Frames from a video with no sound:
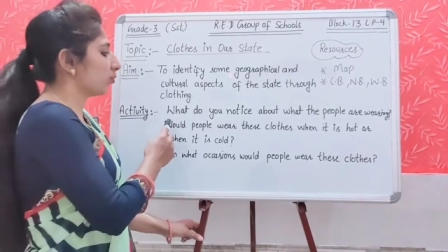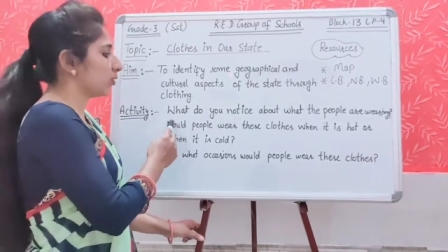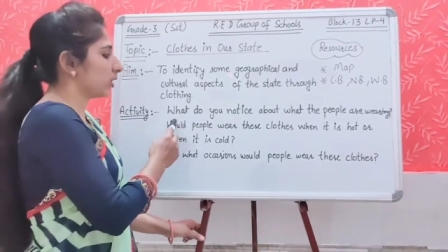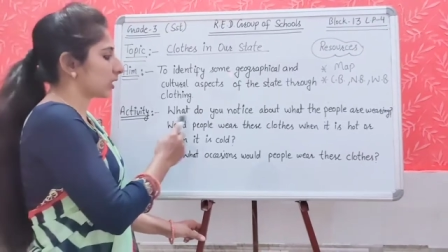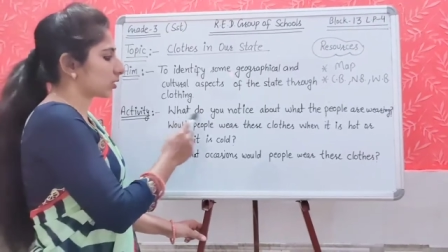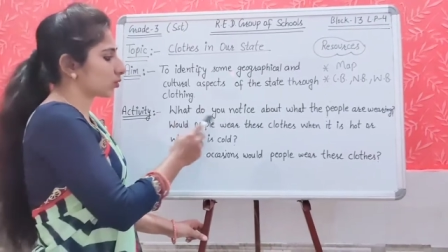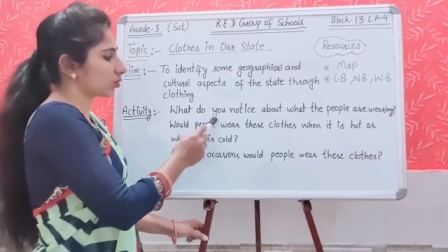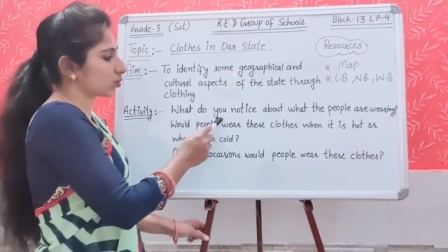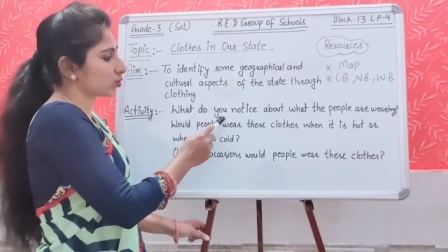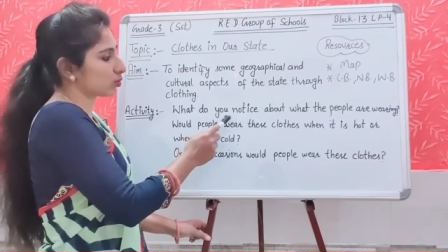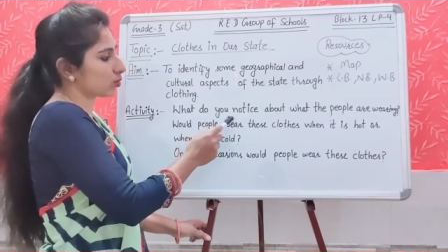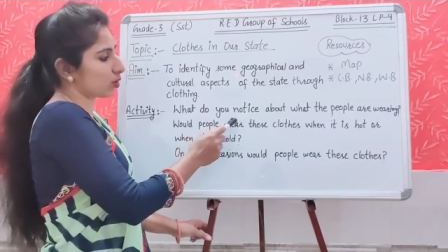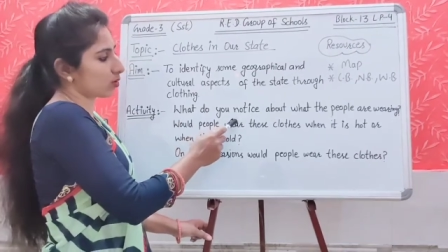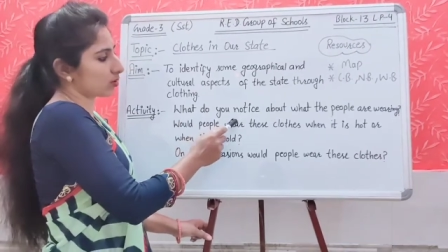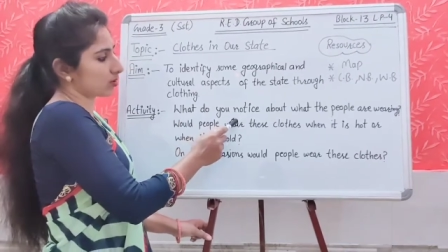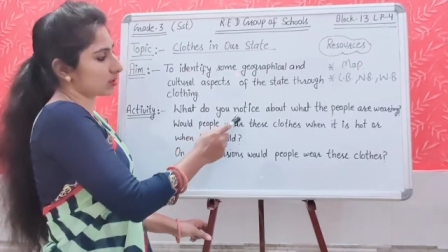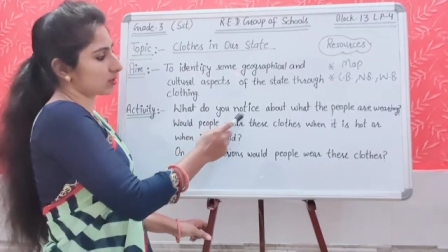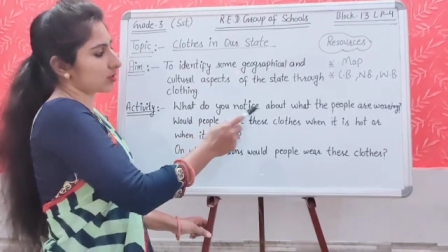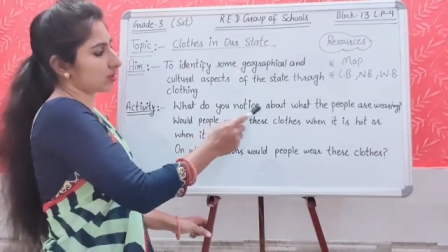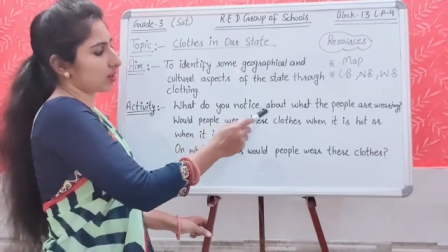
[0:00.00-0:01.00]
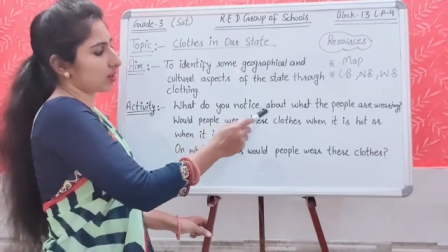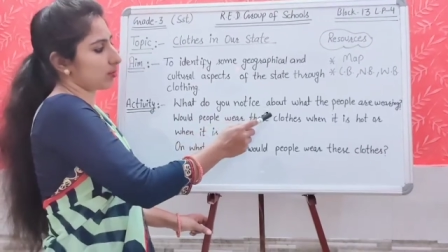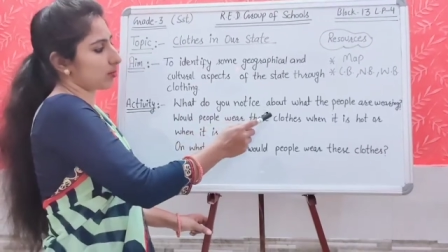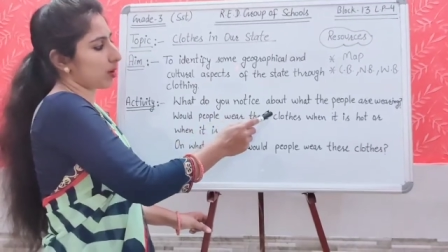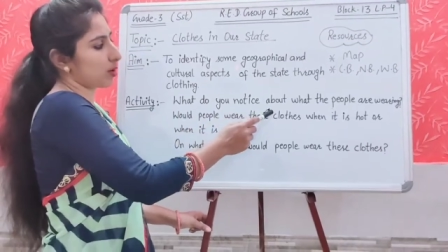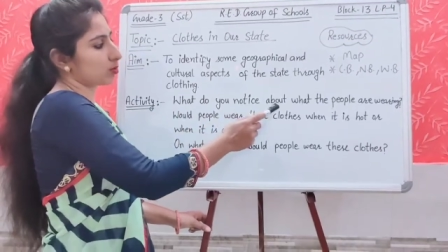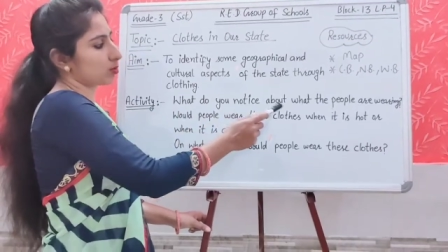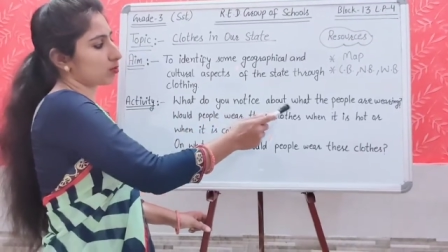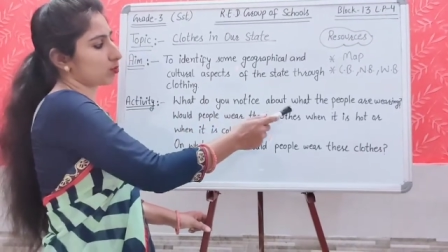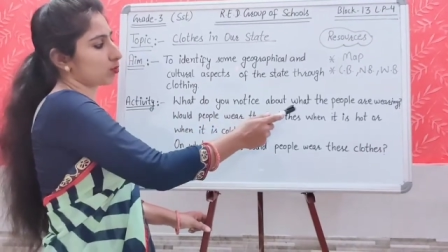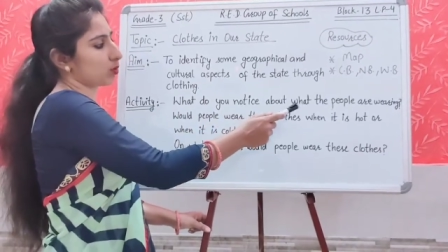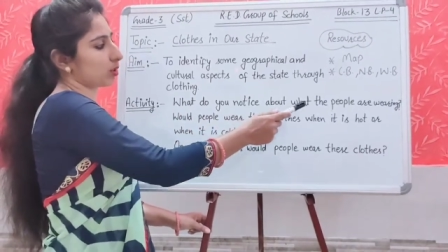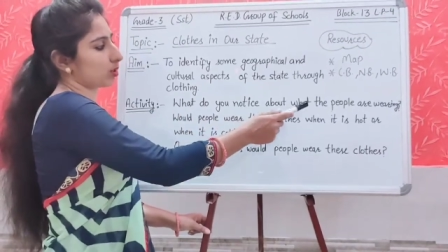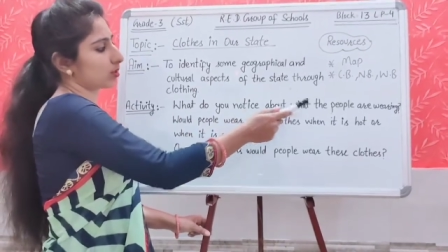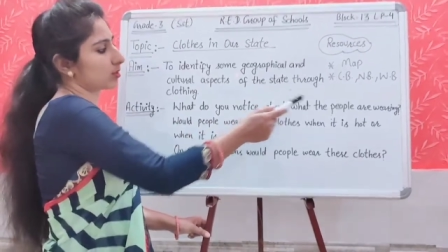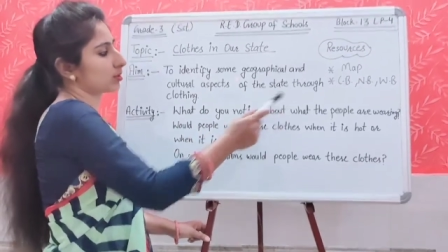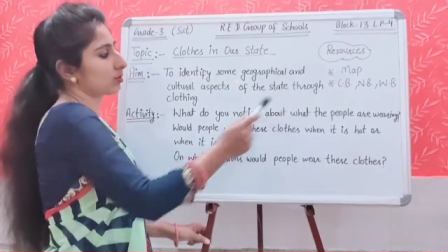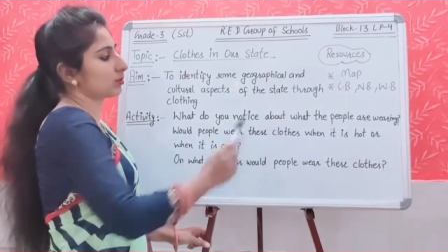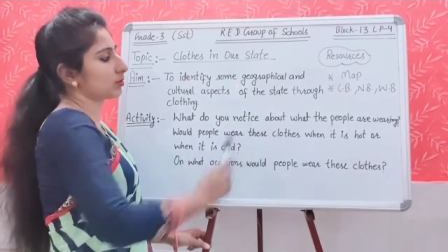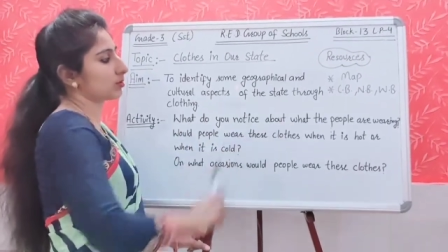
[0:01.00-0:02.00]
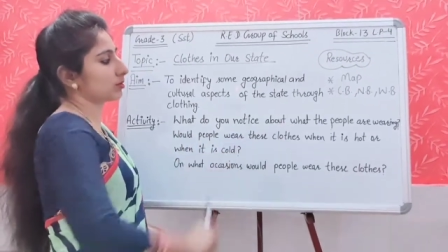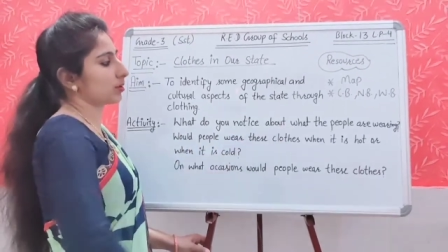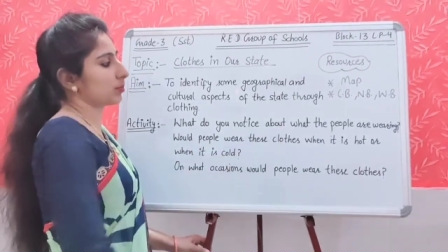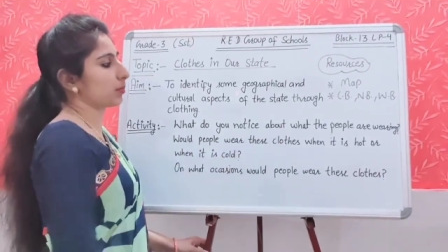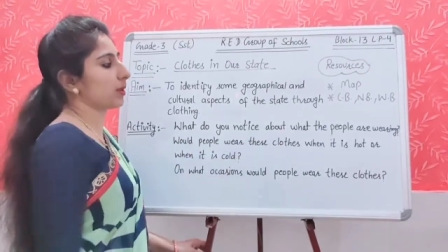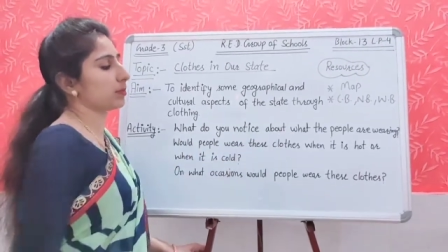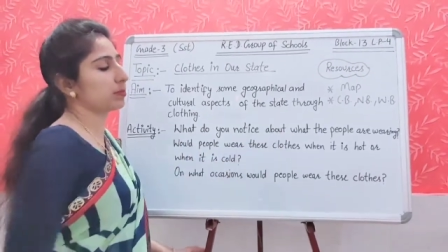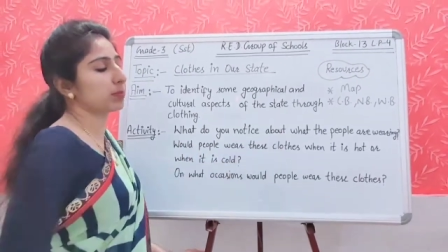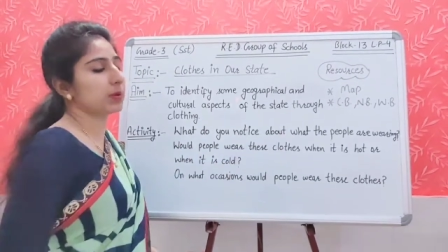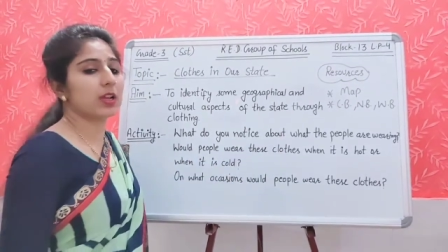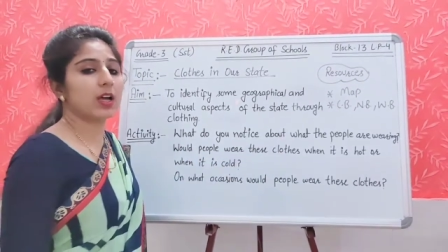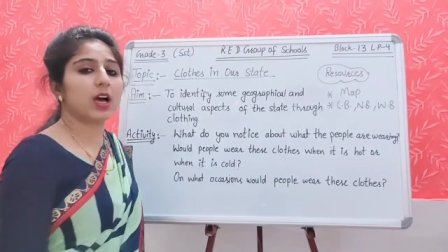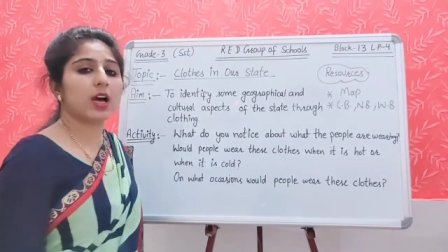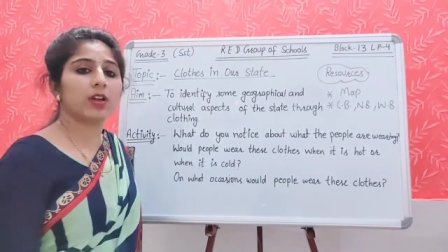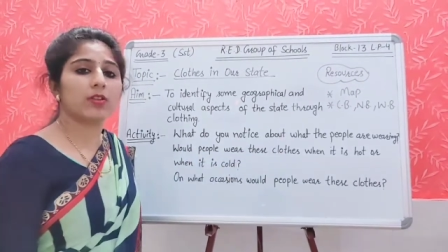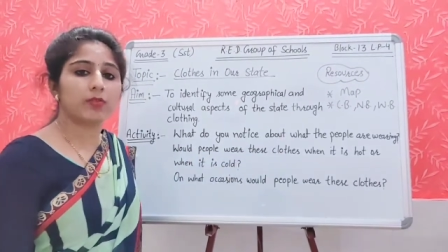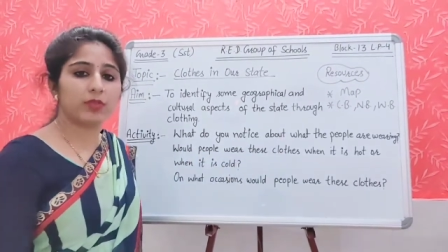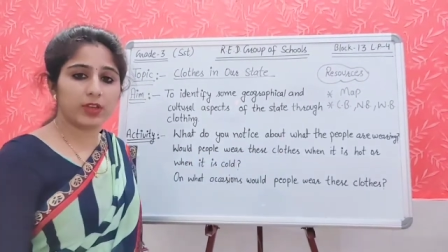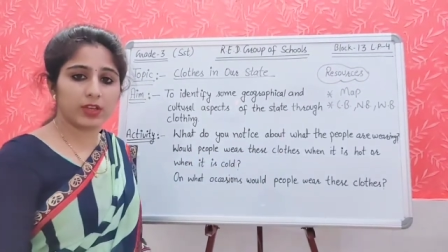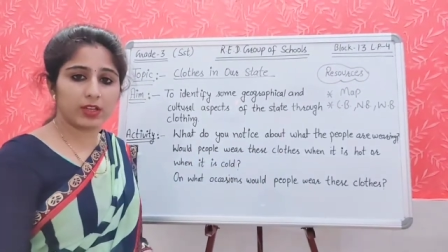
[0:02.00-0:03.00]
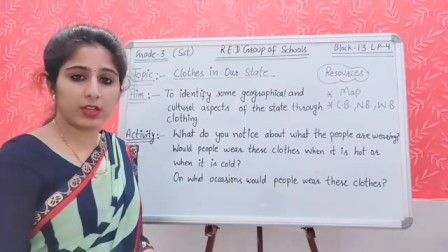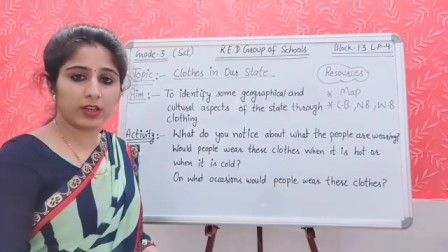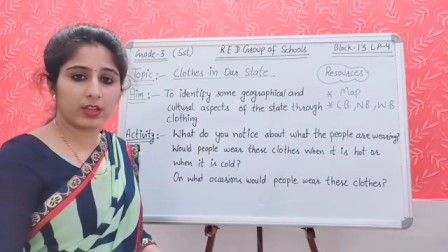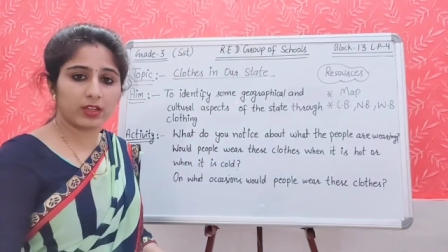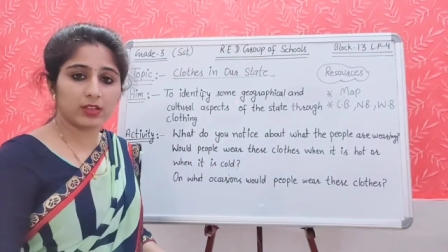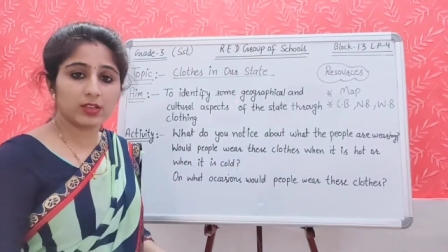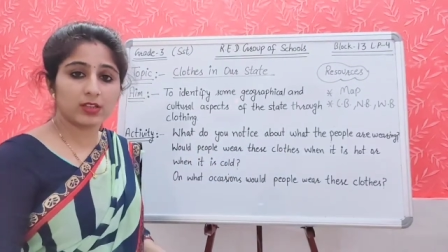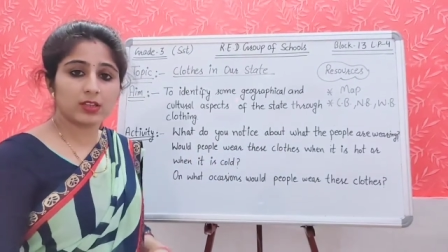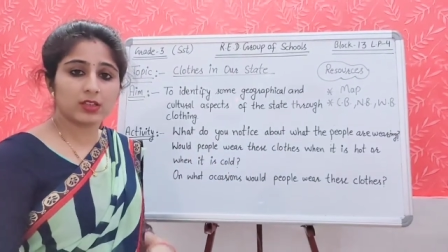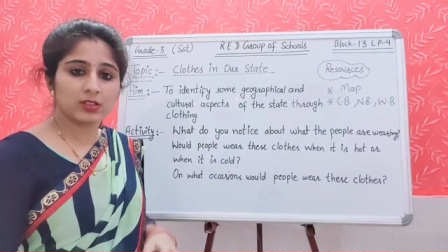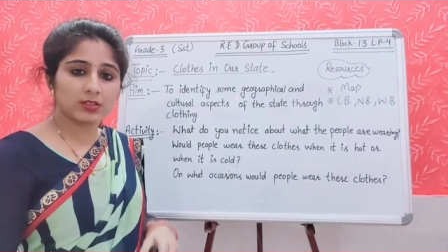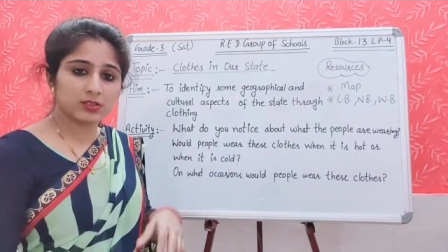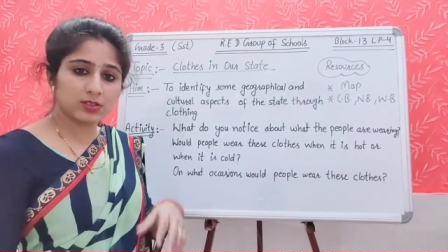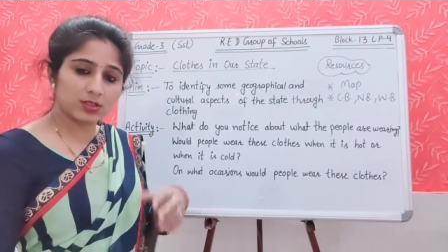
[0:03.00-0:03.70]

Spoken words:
What do you notice about what the people are wearing?